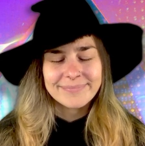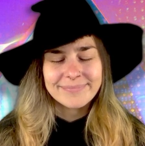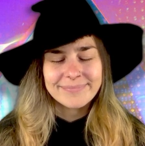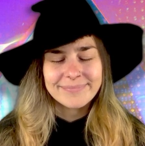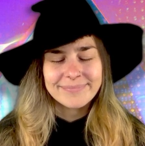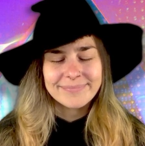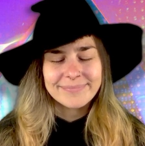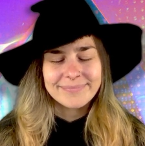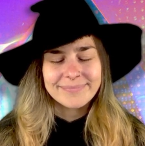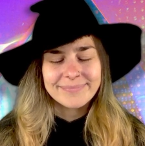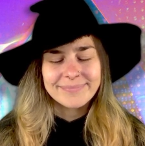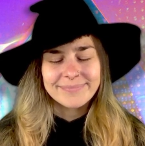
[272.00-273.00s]

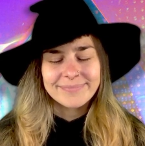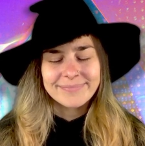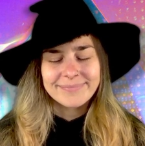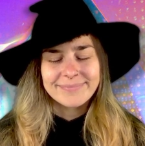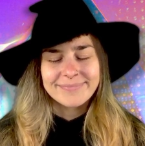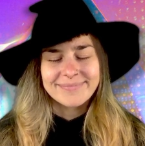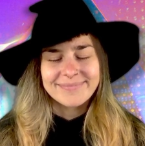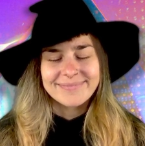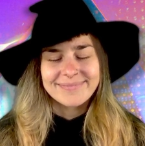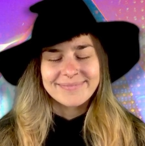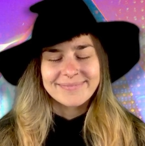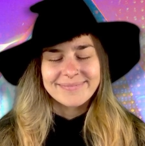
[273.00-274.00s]

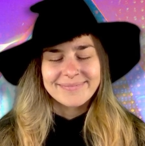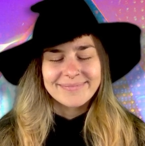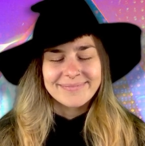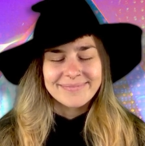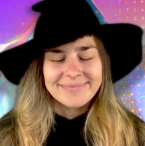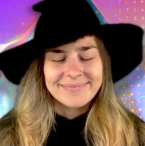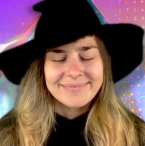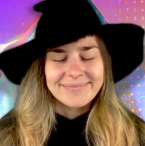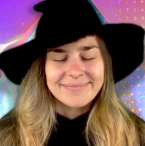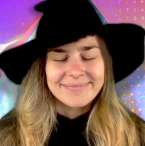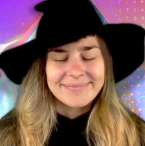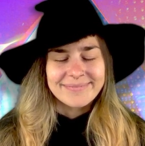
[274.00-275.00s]

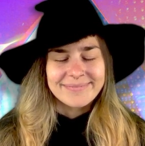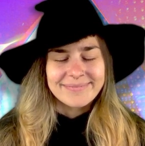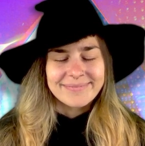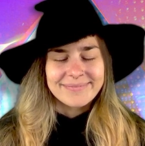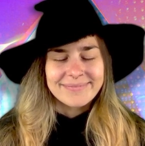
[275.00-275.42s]
(no one is talking)